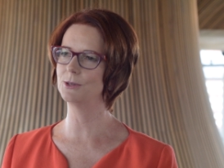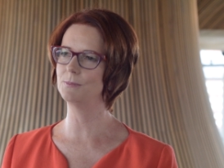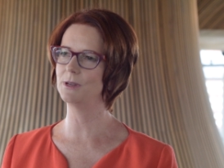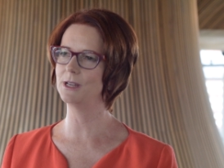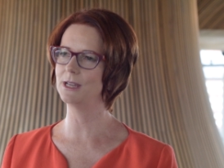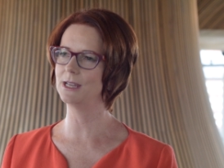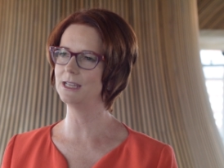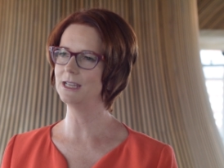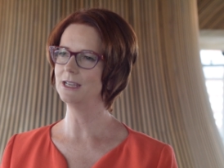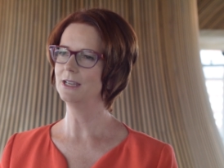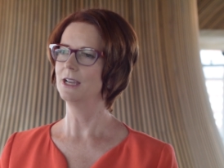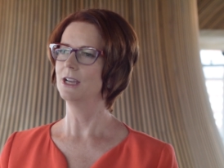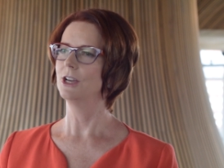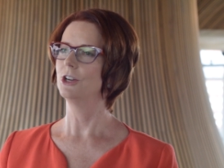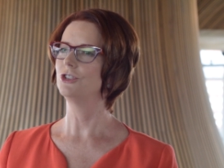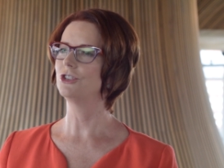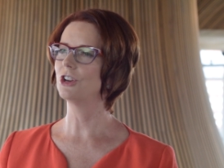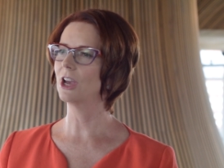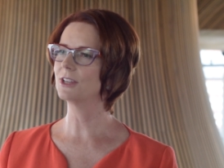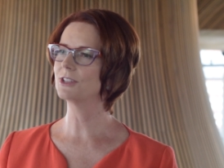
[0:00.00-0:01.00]
to be
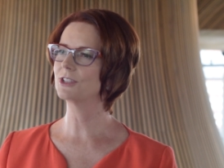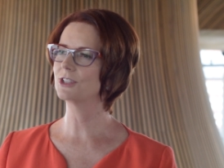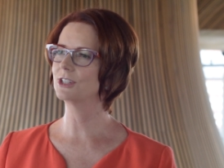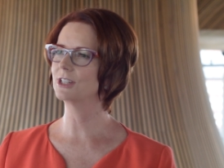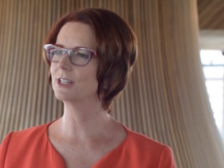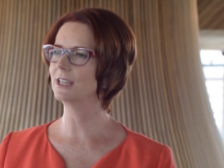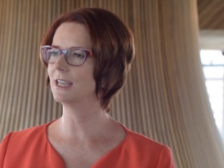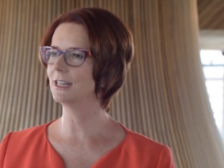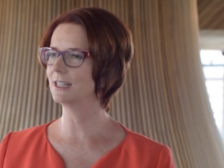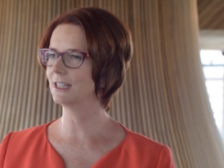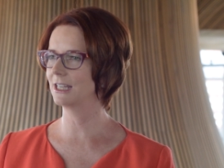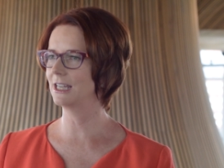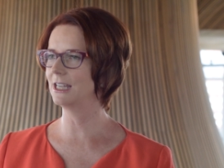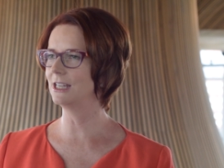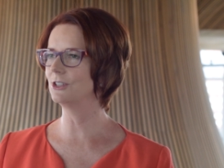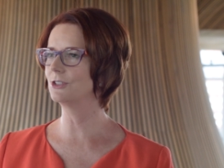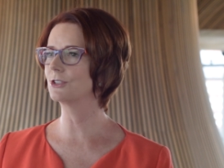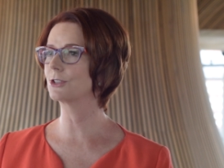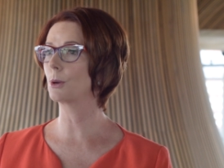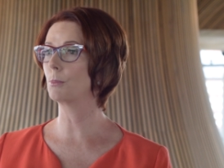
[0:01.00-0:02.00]
just to get
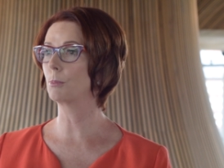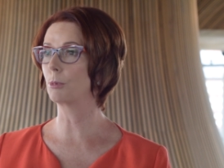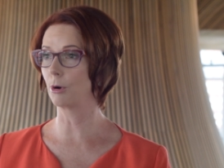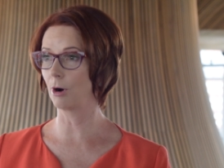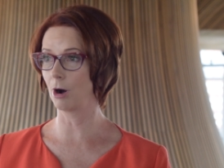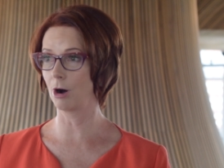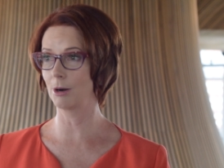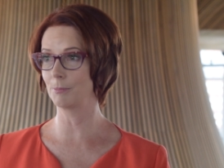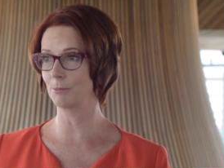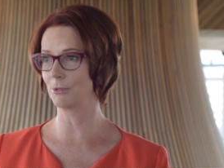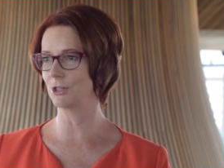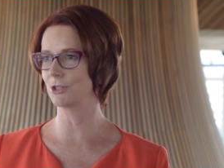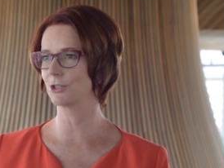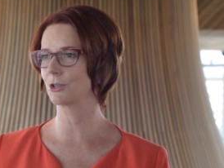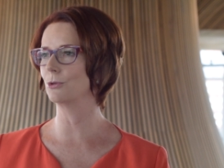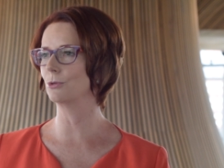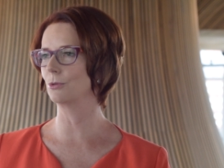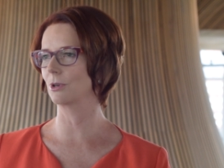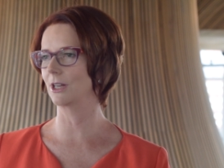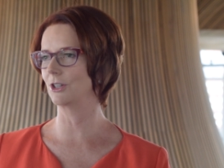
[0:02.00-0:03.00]
kids primary
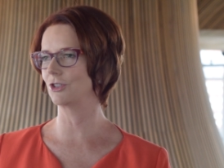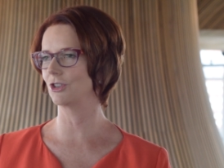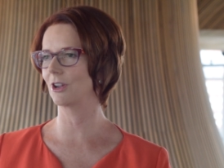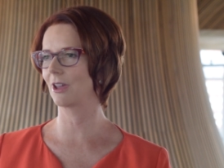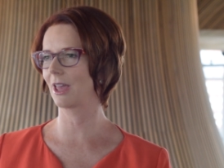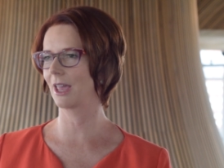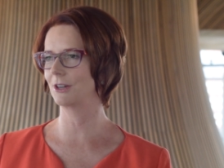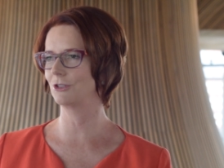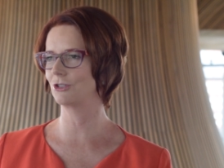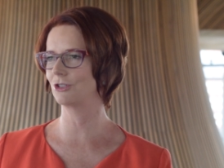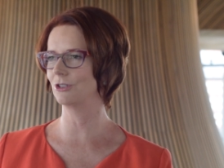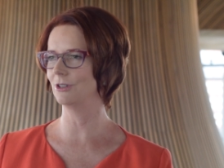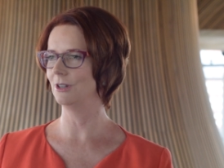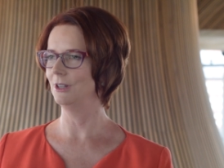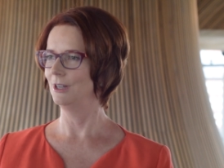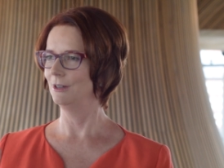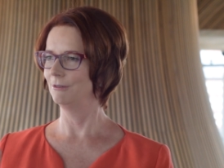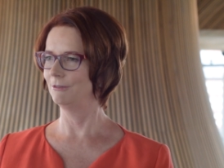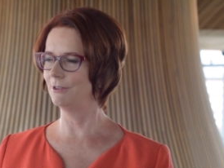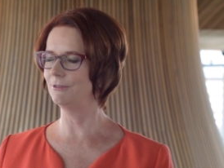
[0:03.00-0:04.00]
school education.
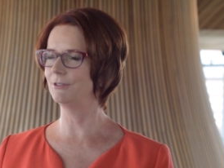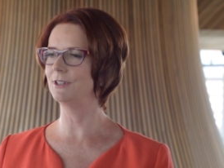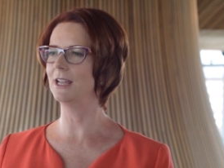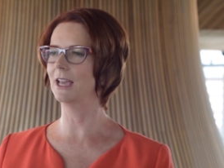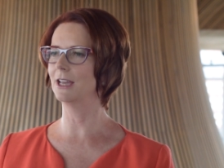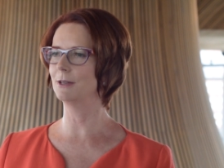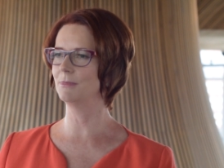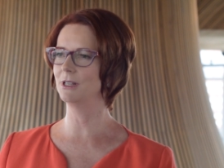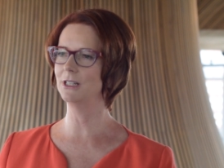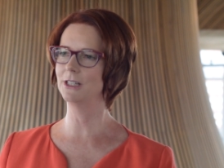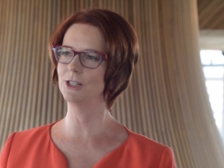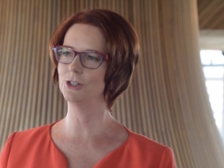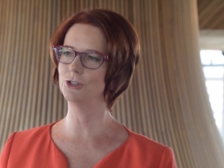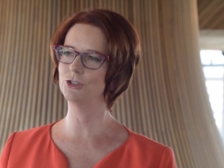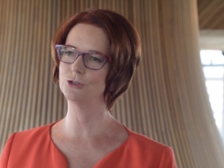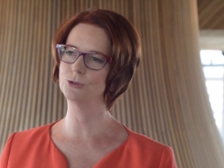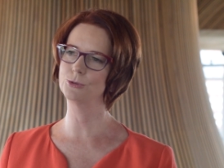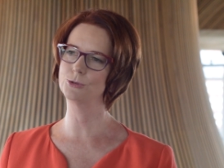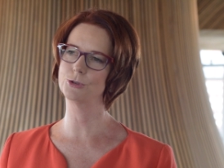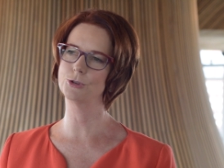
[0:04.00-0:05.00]
58 million
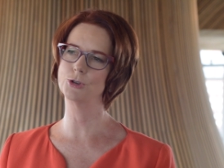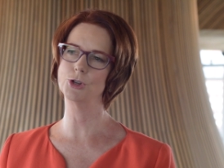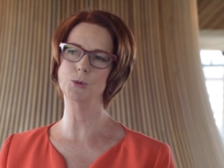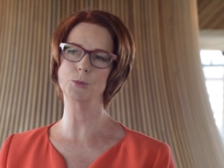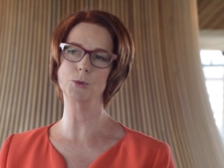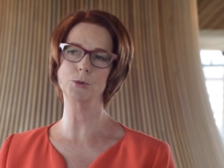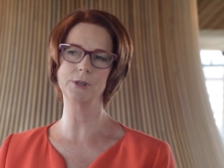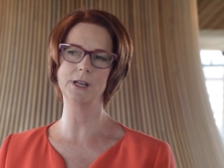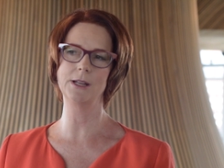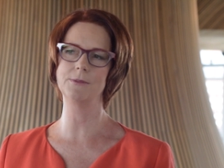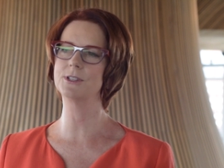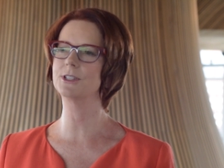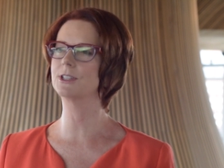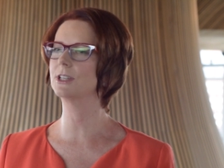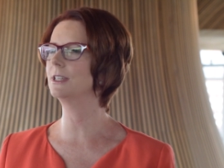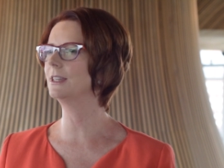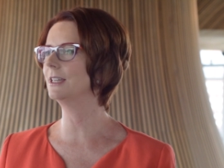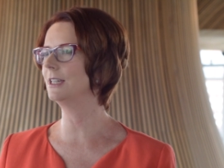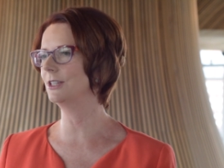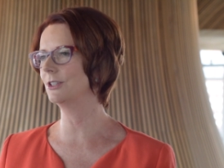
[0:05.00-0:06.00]
children who will never
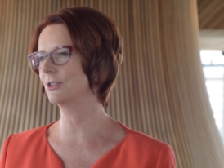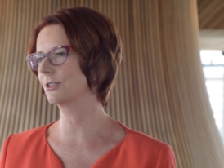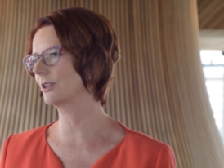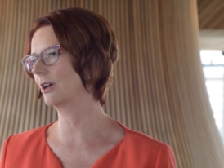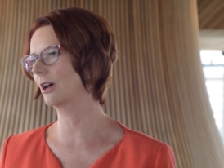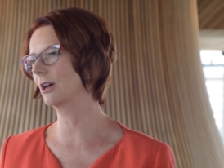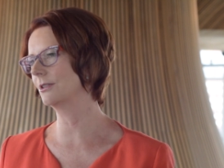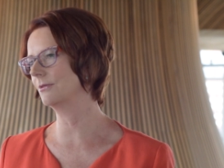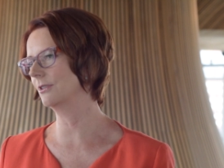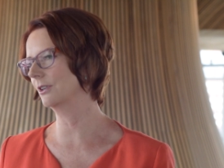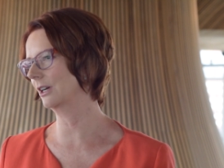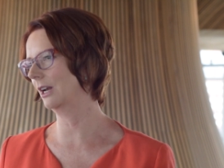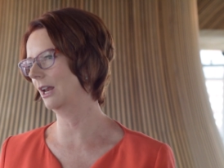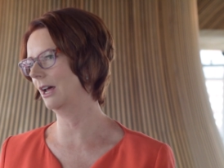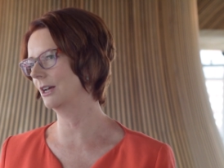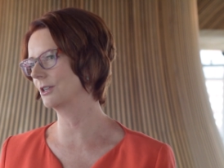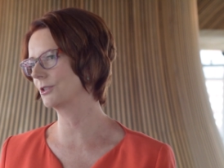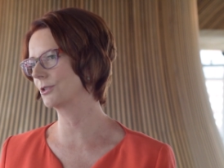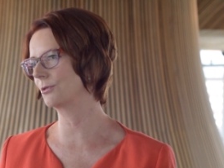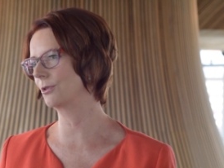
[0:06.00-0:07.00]
see the inside of a
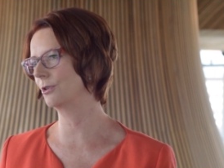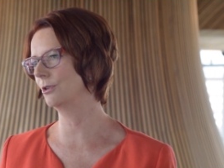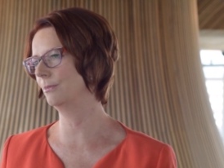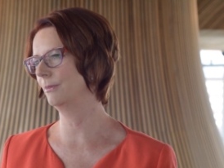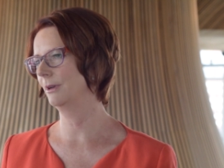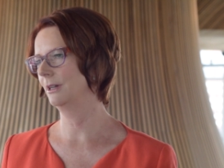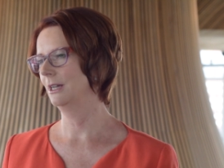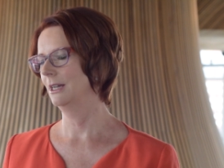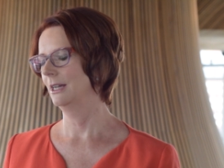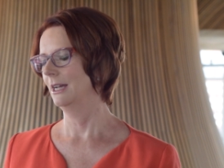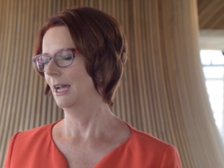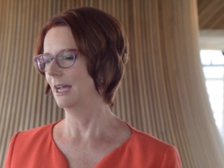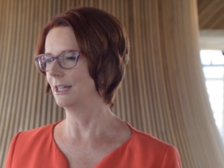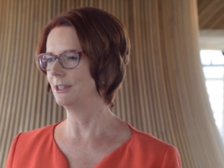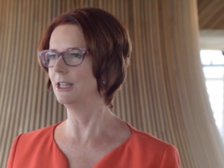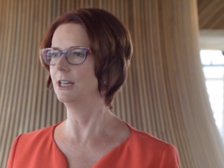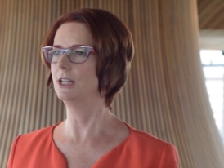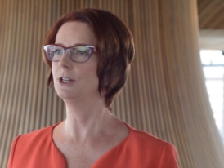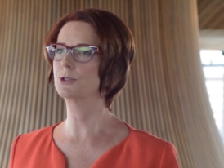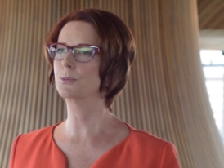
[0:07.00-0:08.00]
classroom.
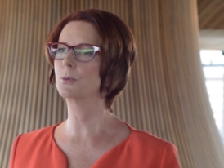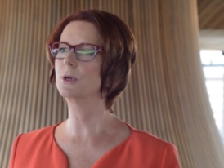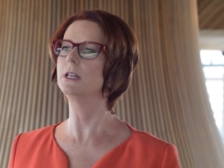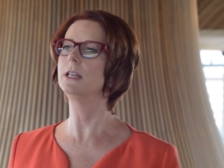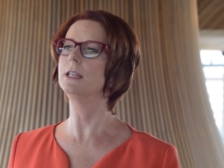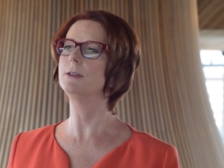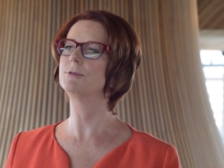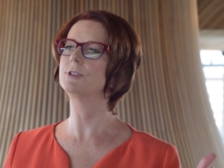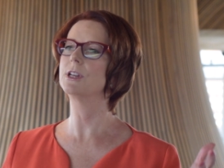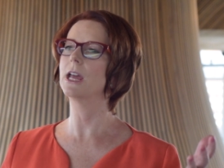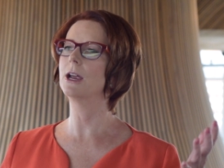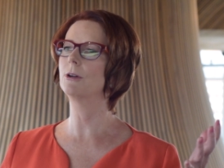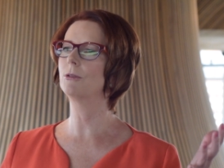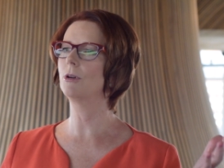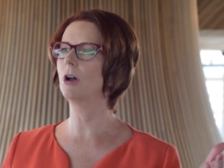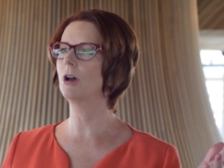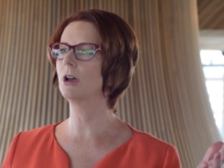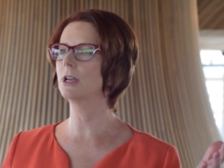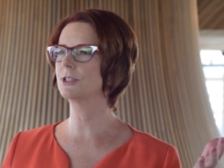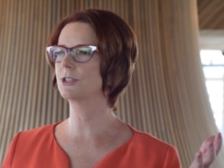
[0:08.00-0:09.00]
And then as we lift our
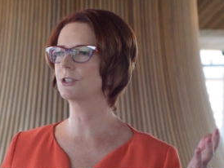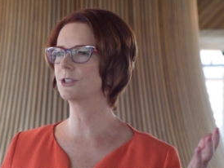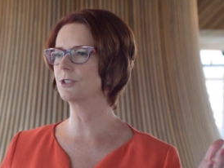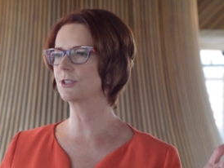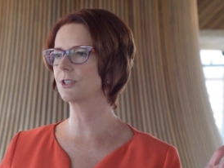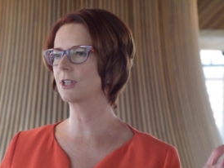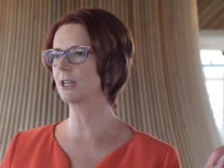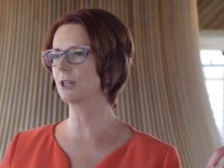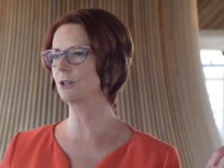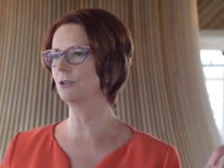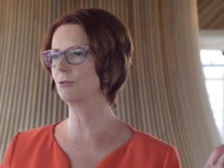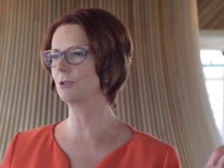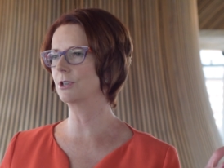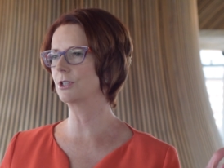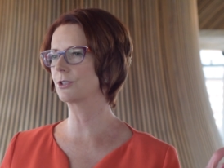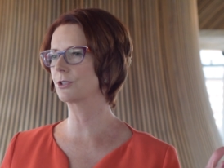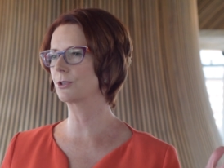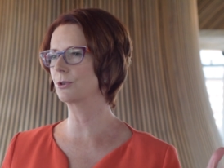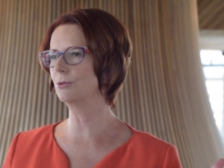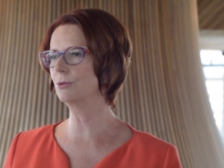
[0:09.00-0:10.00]
eyes to secondary
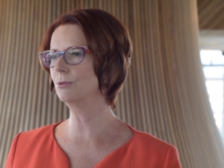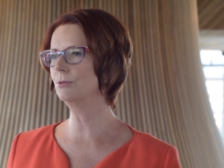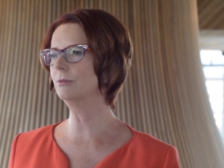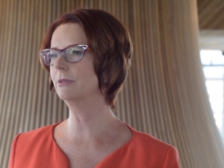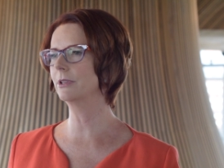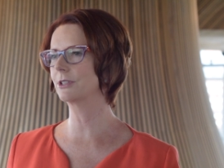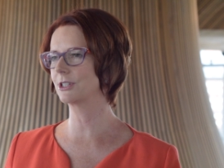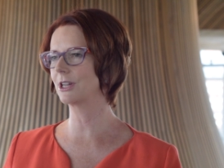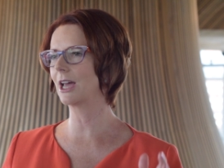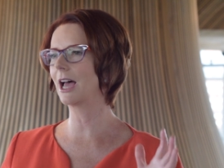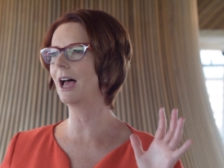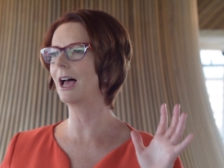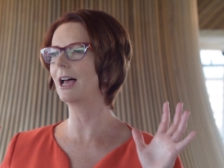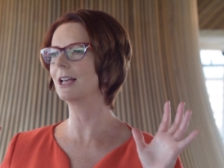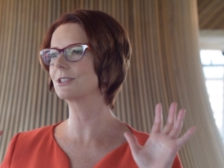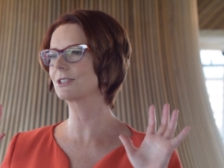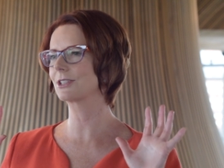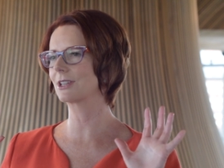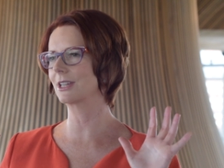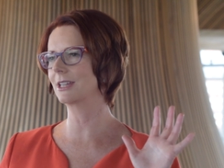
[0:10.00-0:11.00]
school, the
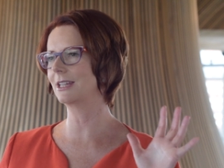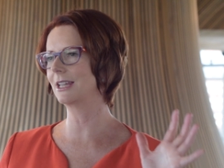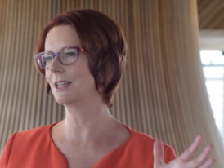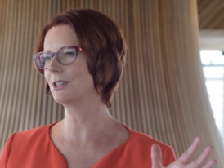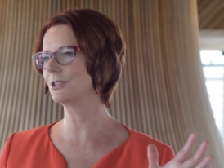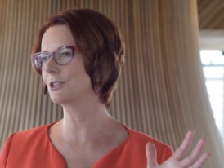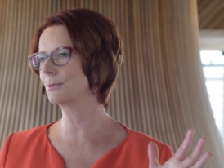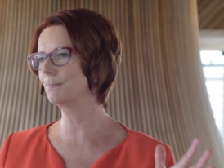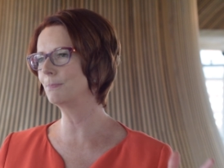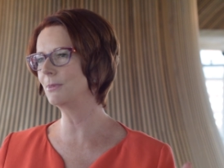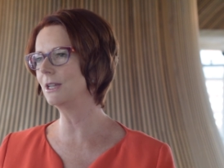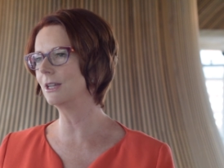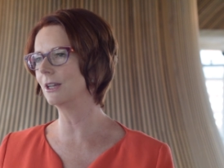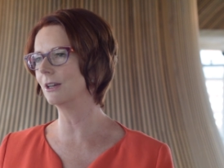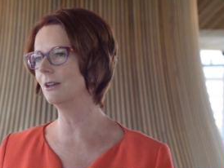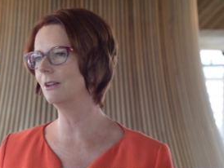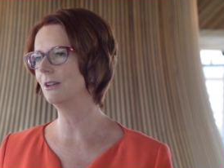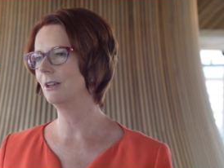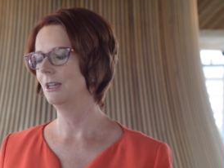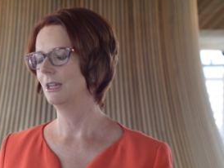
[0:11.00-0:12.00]
task gets
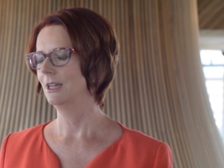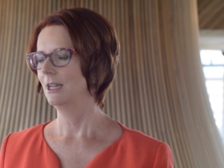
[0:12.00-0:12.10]
bigger.